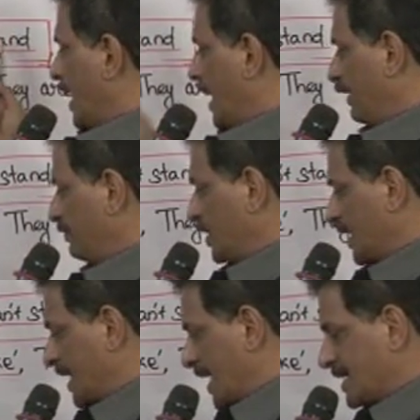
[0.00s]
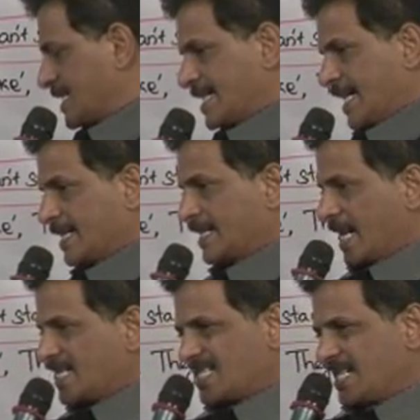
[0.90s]
After can't stand.
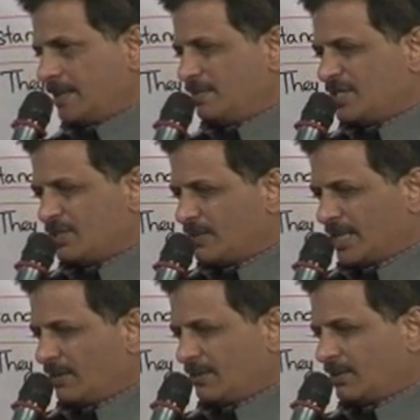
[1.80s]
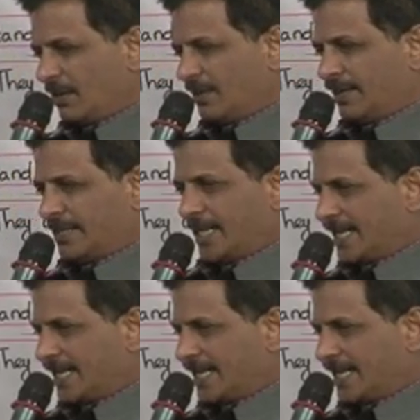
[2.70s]
Can't stand means you cannot tolerate.